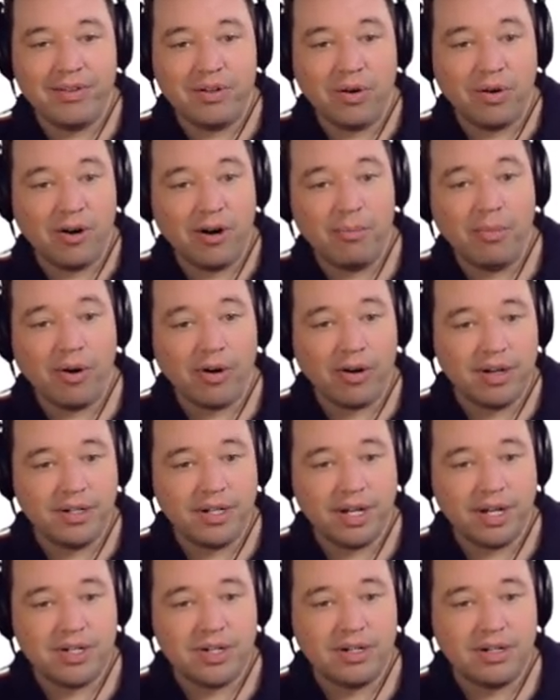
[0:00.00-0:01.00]
an ARM
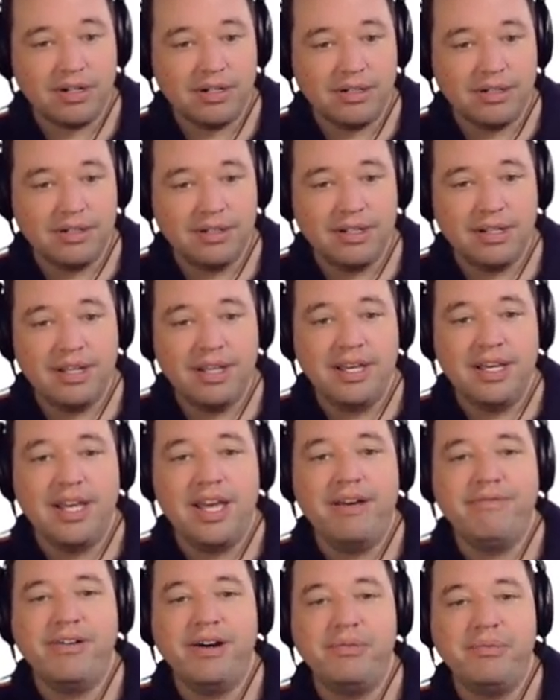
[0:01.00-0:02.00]
architecture. If I